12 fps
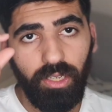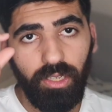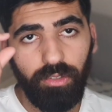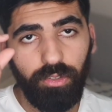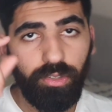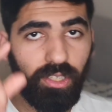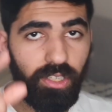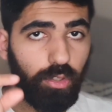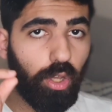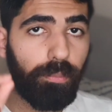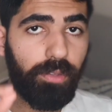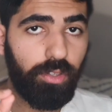you see the
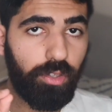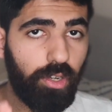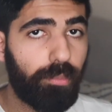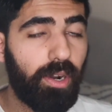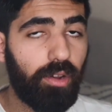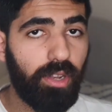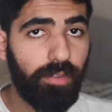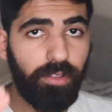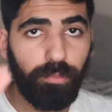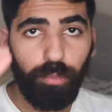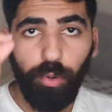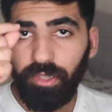top of the unibrow, if
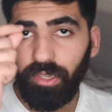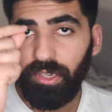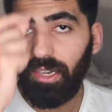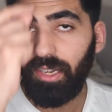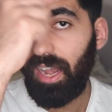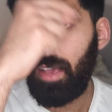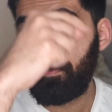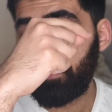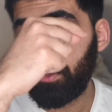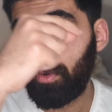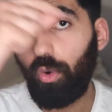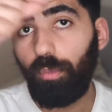it's pointing at the
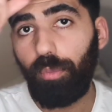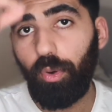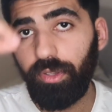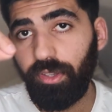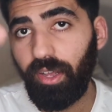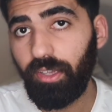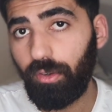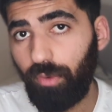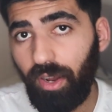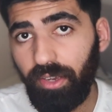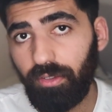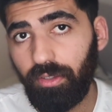left or pointing at the
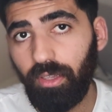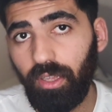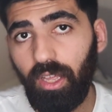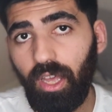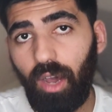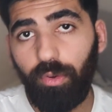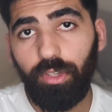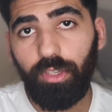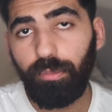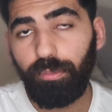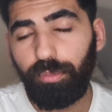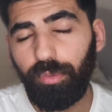right, I want
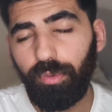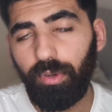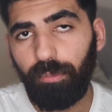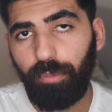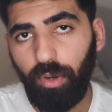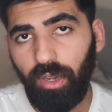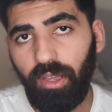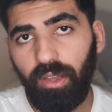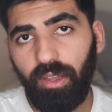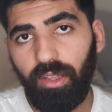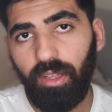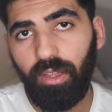you to pull it
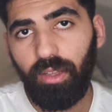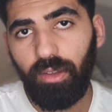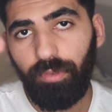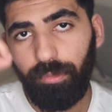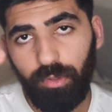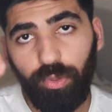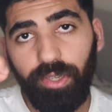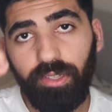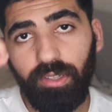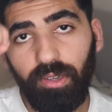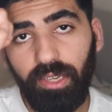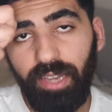from the
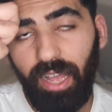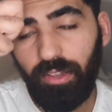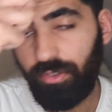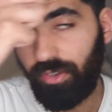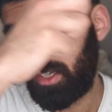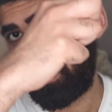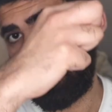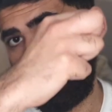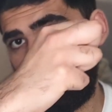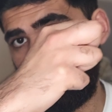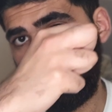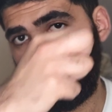tweezer in that
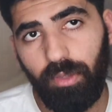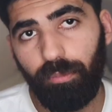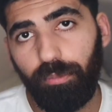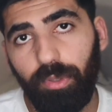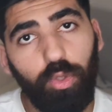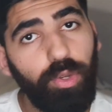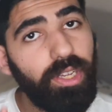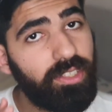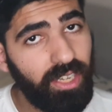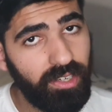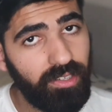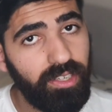direction. But do it
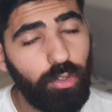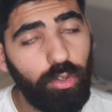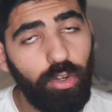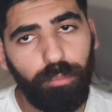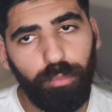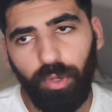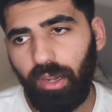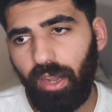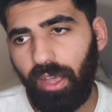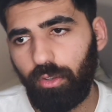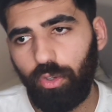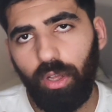gently, do not pull
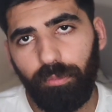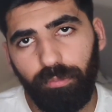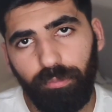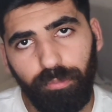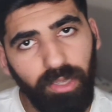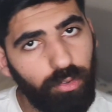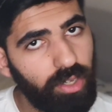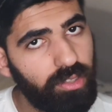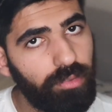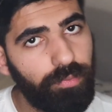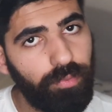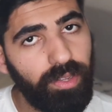it do not be
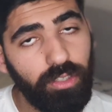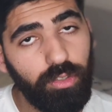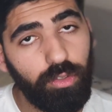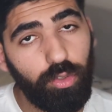aggressive with it, just do